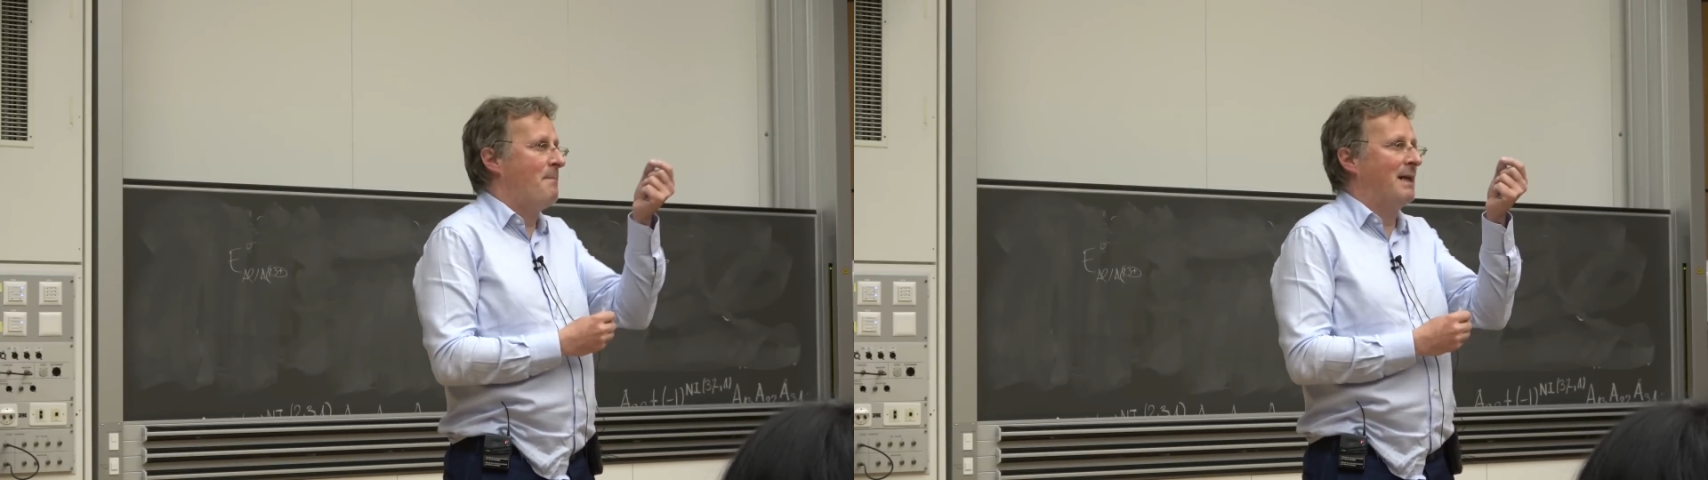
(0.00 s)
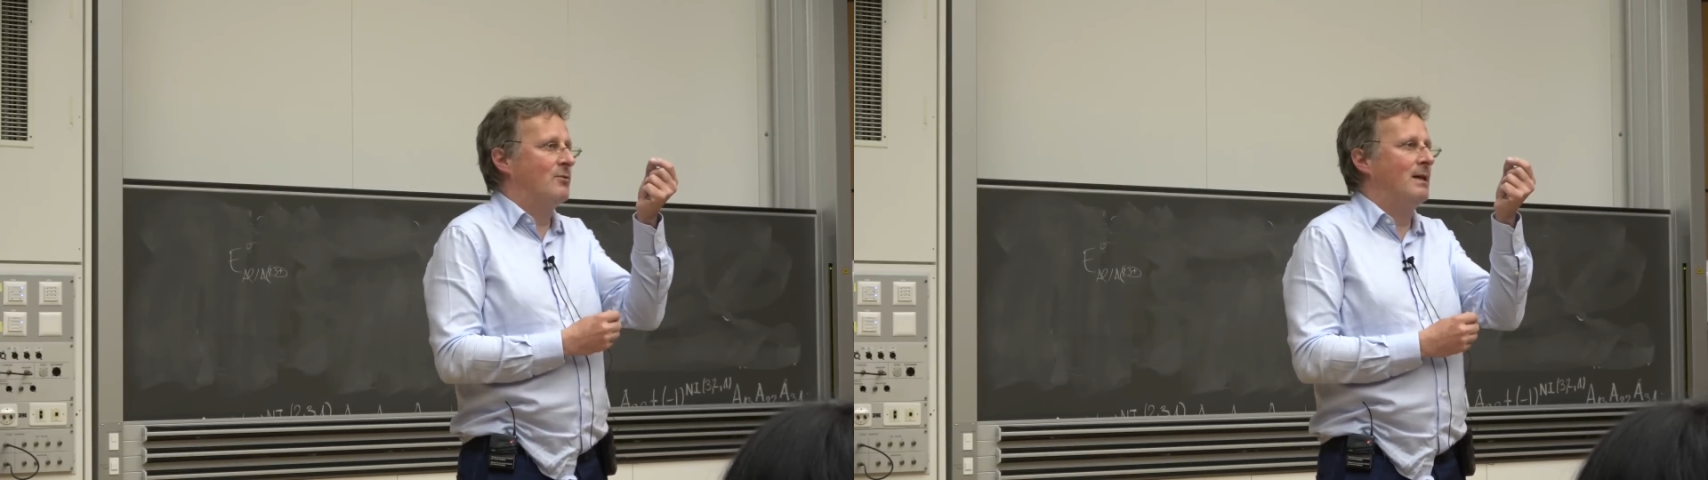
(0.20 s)

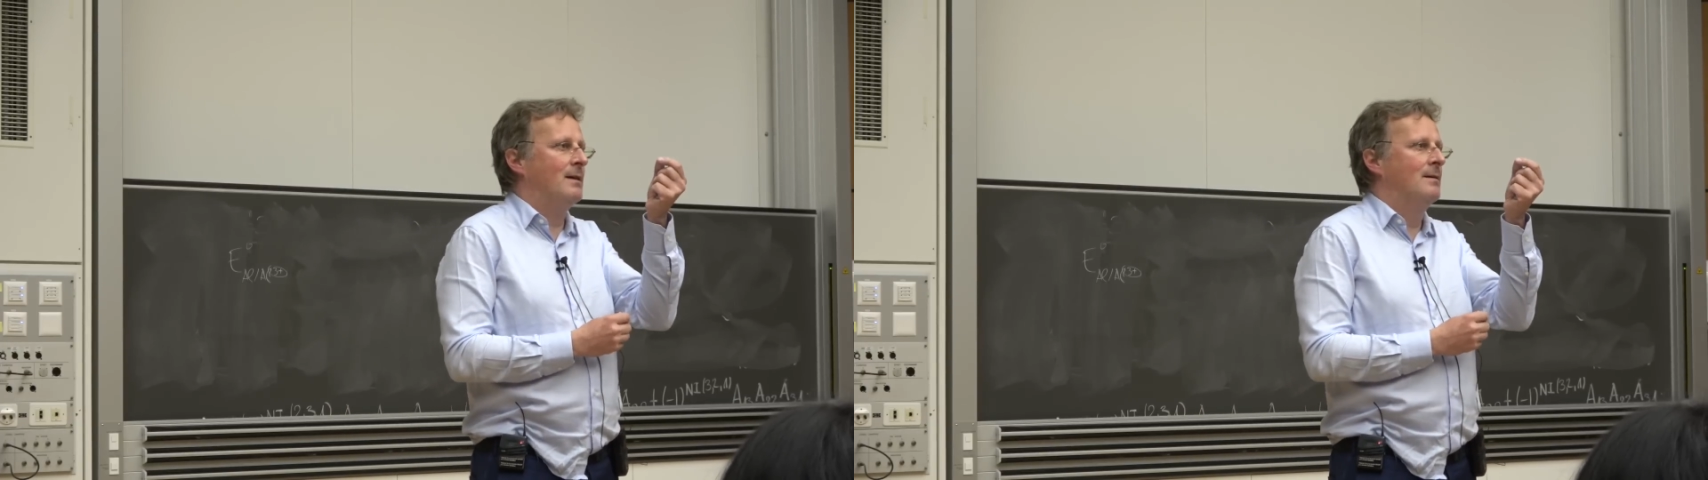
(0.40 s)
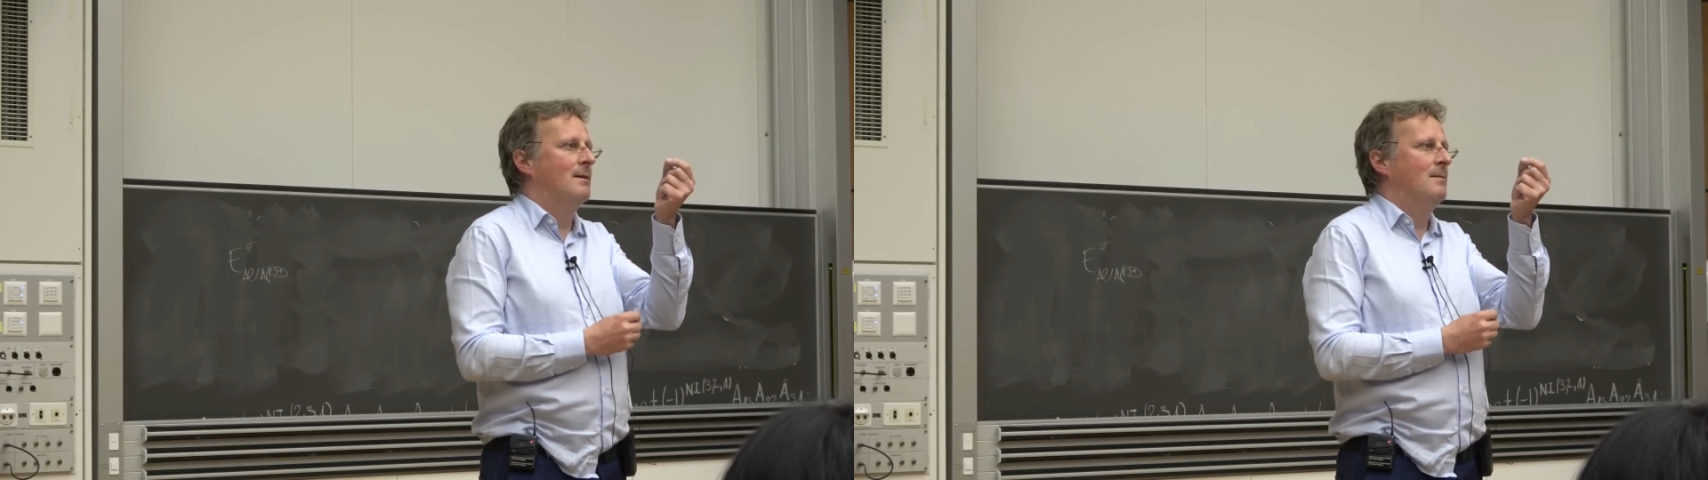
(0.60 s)

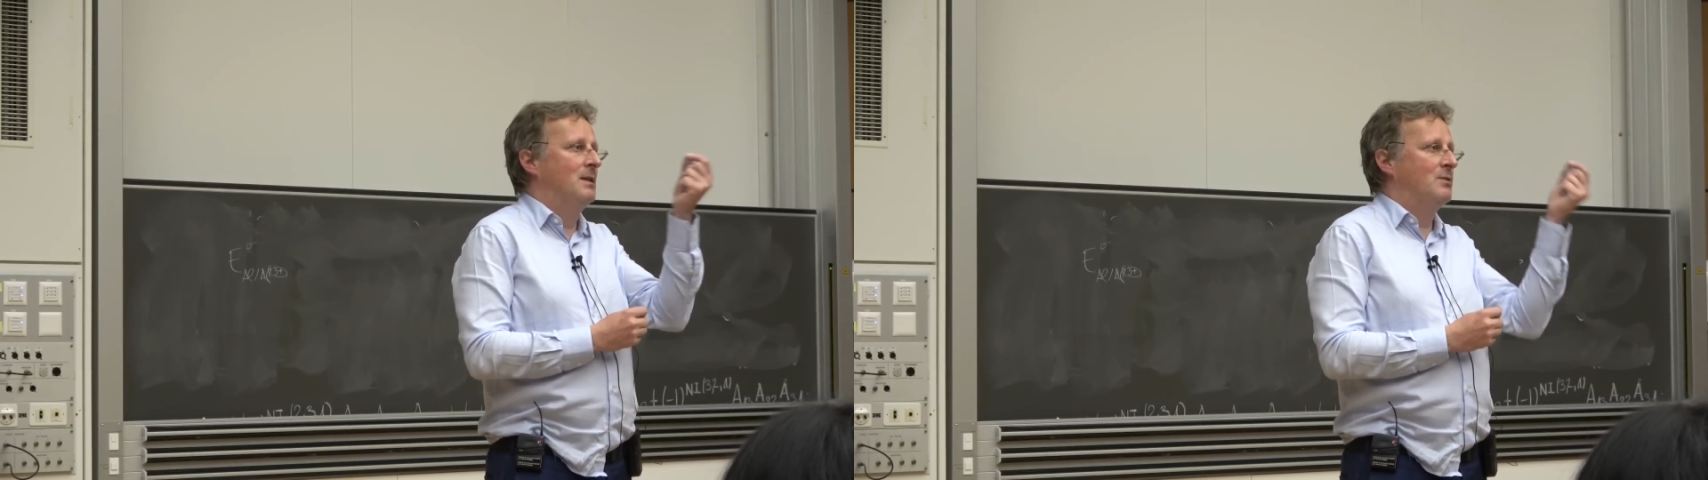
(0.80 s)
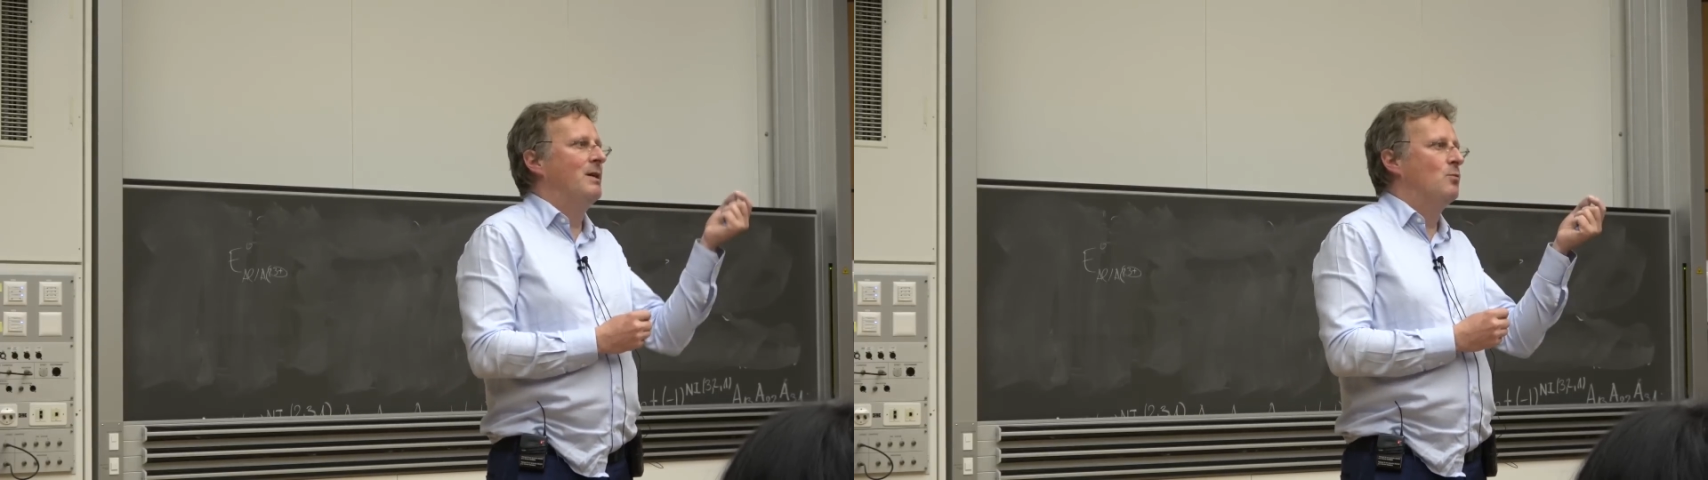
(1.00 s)
metric
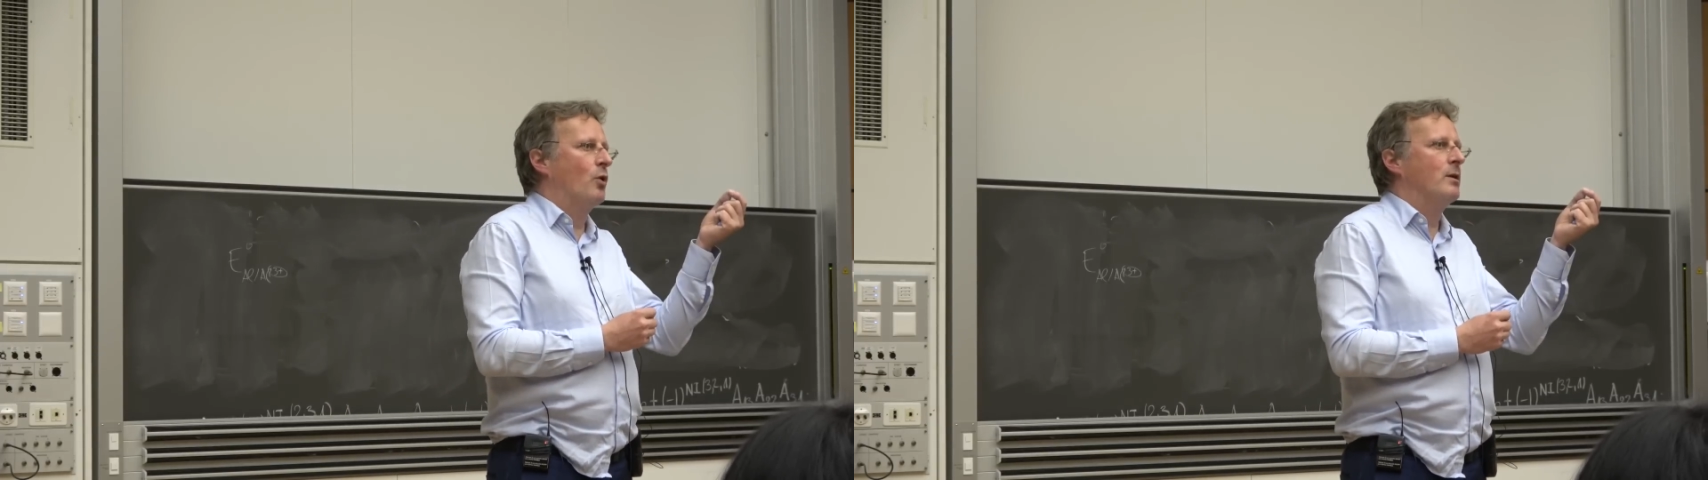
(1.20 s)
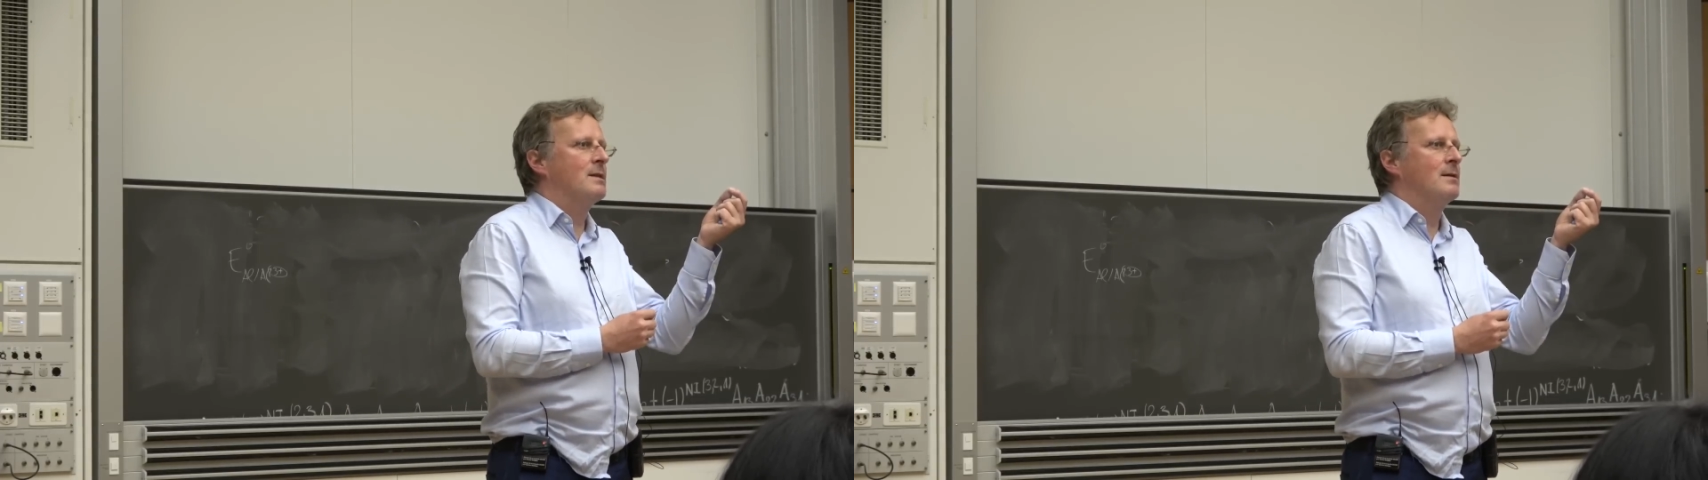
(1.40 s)
between
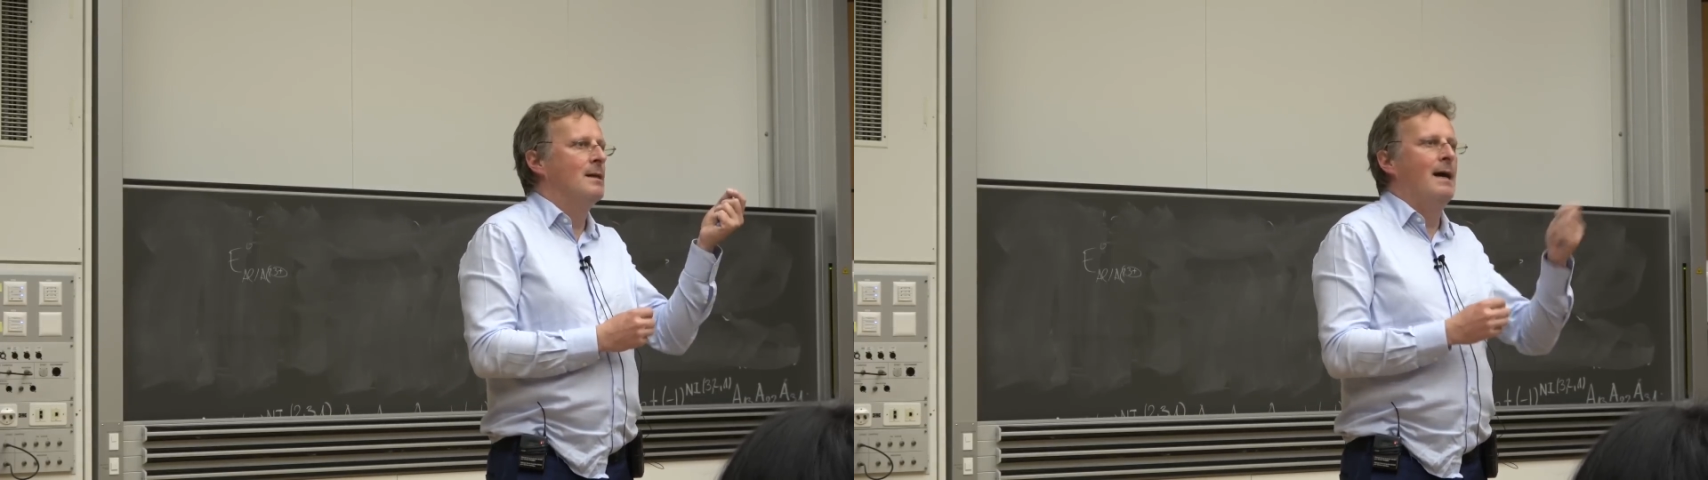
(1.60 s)
words,